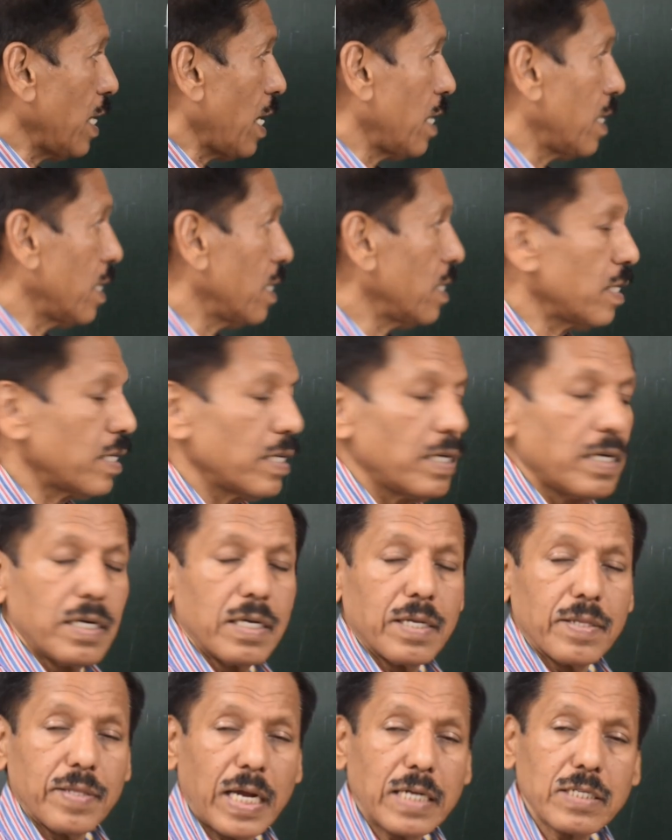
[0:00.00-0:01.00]
error
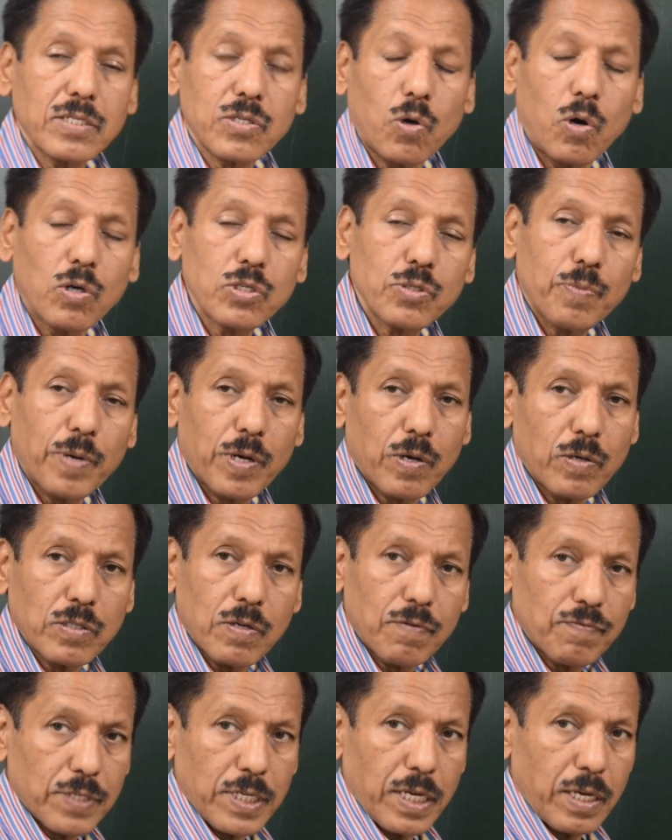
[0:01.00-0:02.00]
that is caused because
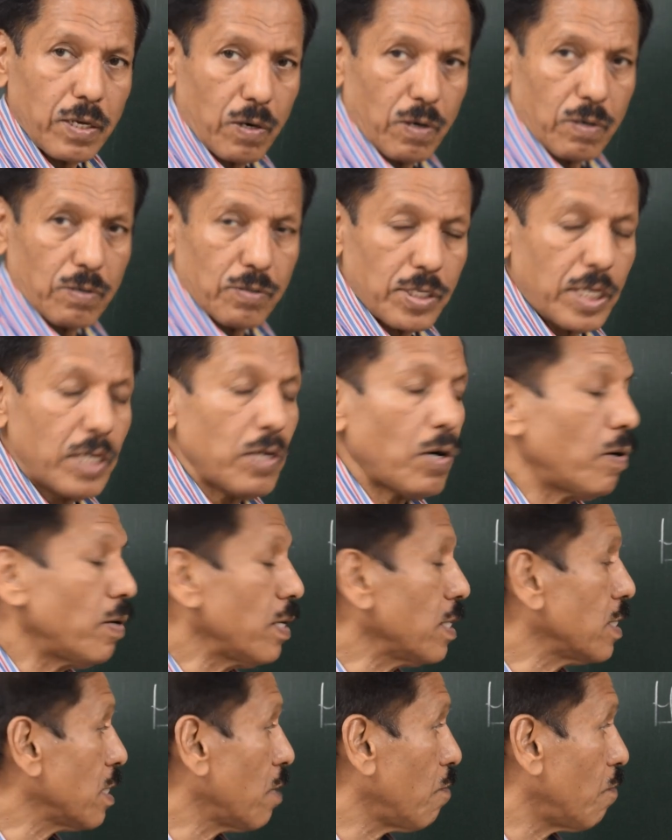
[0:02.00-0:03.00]
of C-rod. C-rod
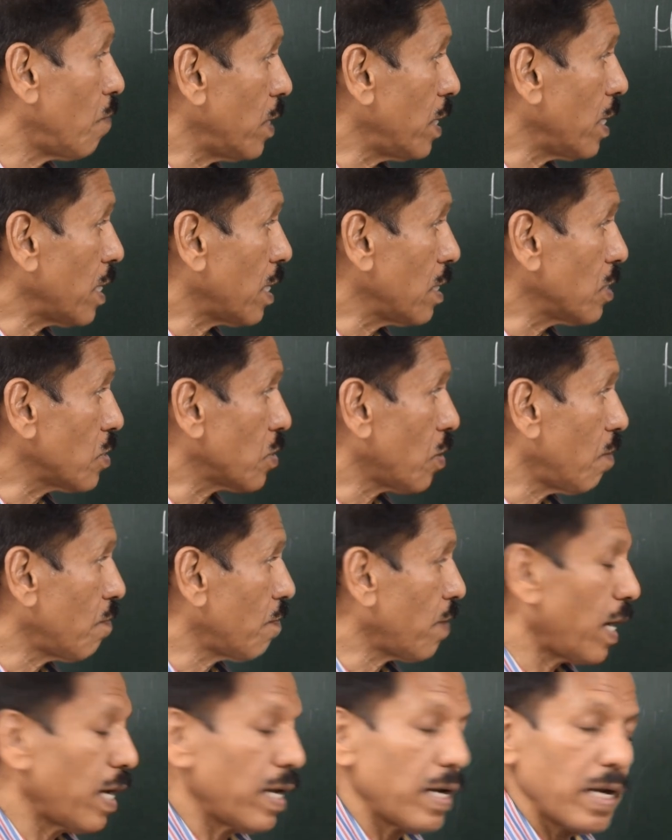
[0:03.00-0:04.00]
is a vertical soft
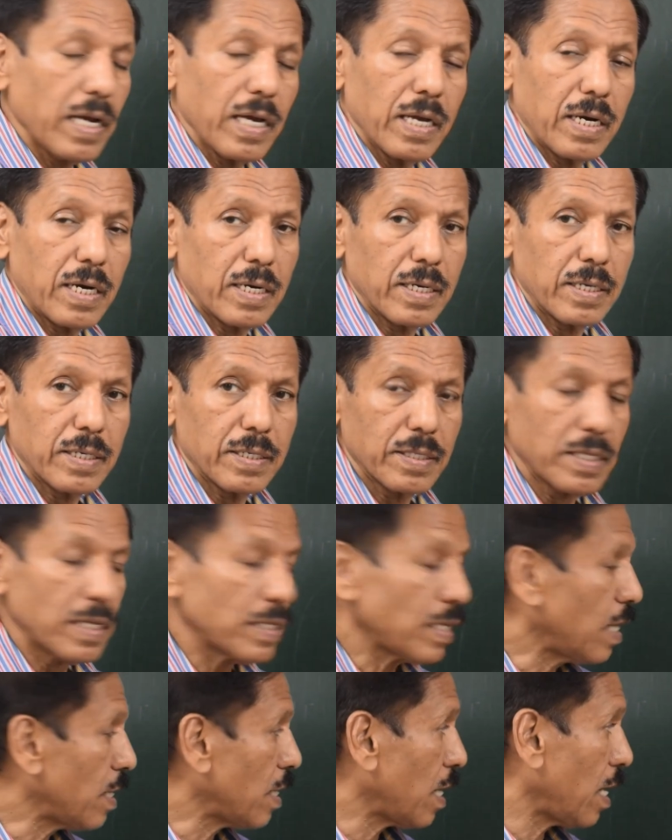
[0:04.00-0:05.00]
iron in the
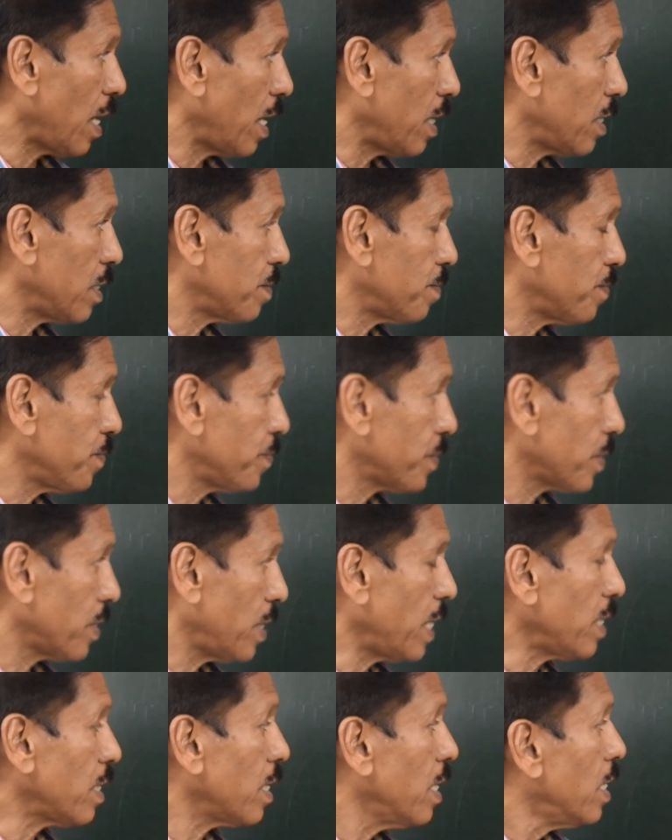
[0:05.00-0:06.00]
center line,
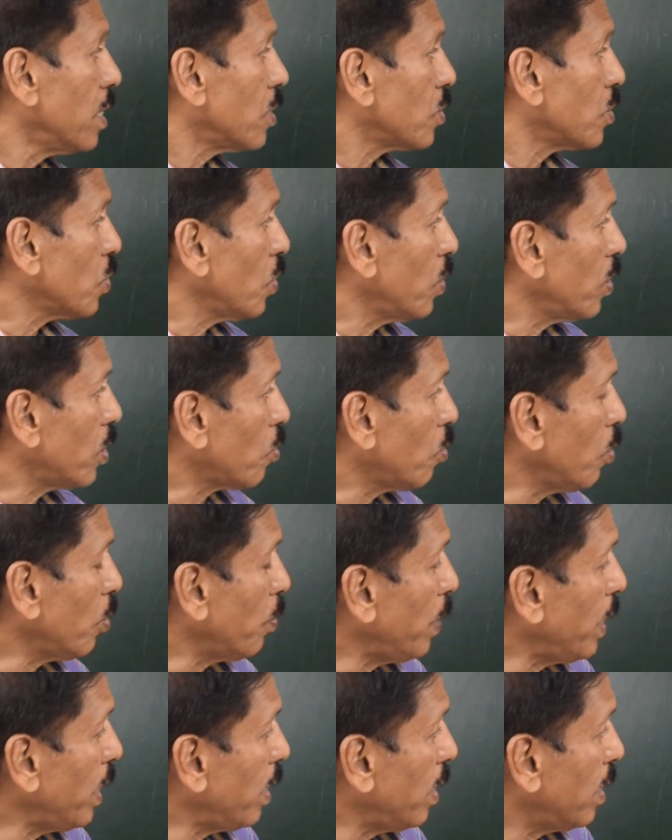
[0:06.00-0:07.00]
right? So it could
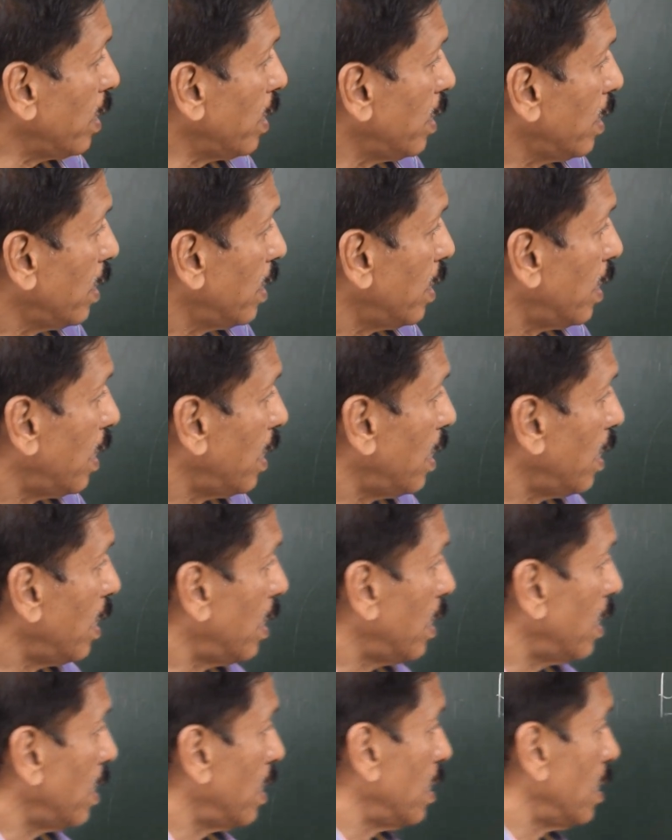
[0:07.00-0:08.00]
be
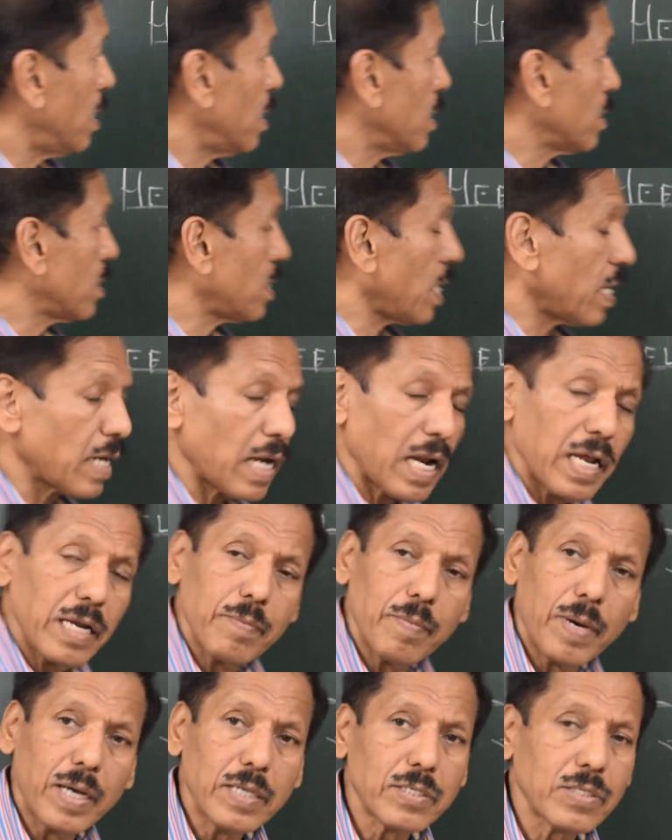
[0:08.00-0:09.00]
a centerline
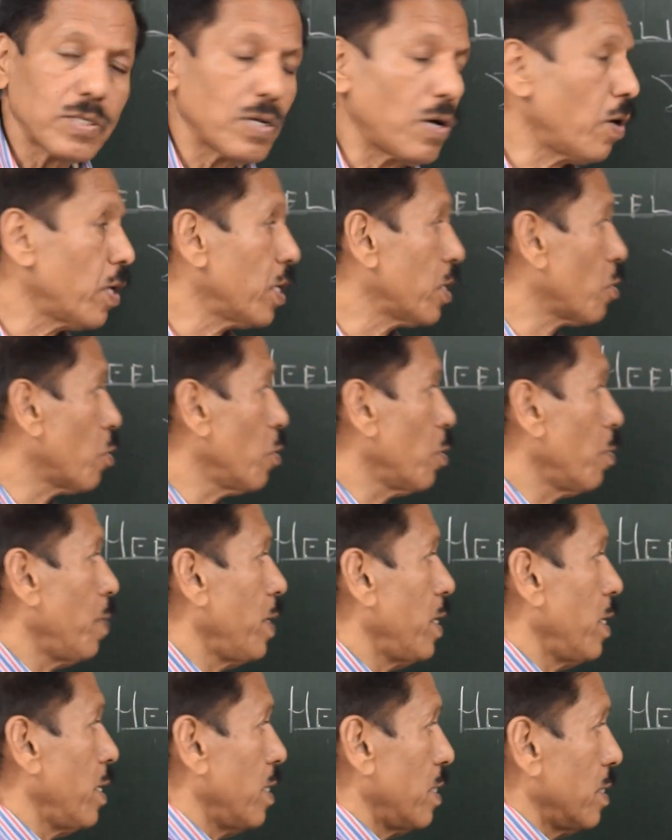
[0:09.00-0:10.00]
mast, or it could
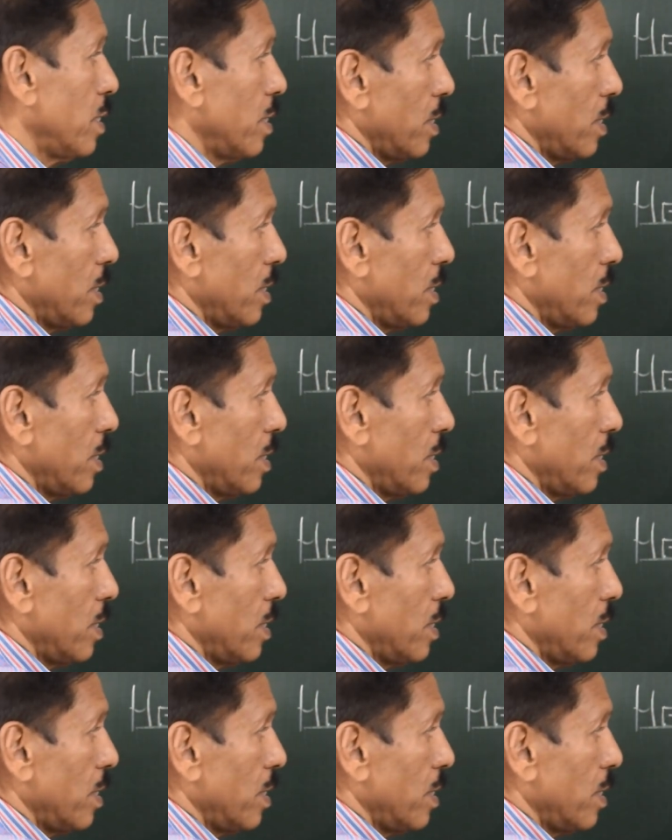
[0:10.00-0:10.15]
be